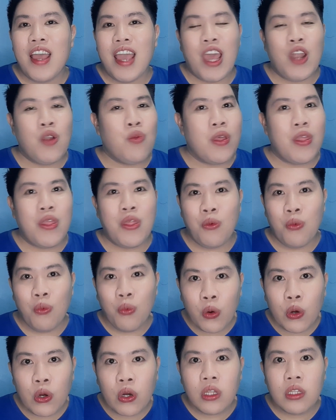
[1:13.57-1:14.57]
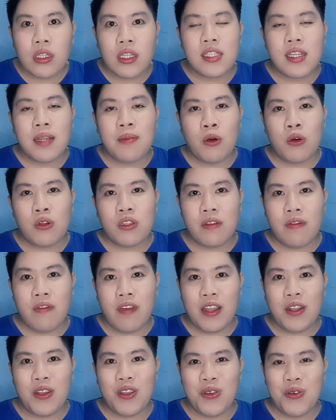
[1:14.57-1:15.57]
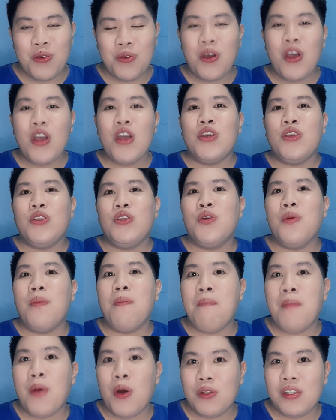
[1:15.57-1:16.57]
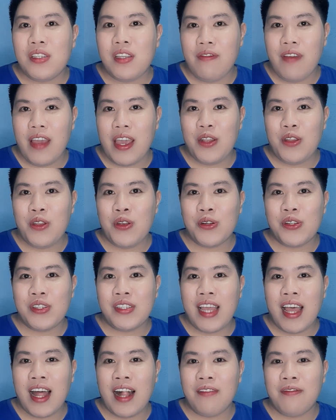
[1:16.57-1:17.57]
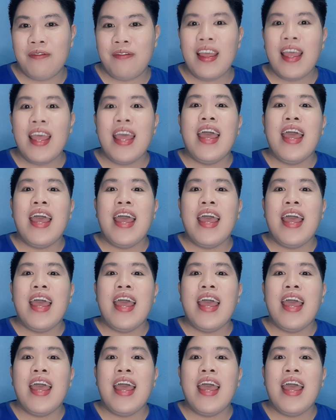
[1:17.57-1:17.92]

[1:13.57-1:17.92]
And when the world doesn't motivate you, you motivate yourself.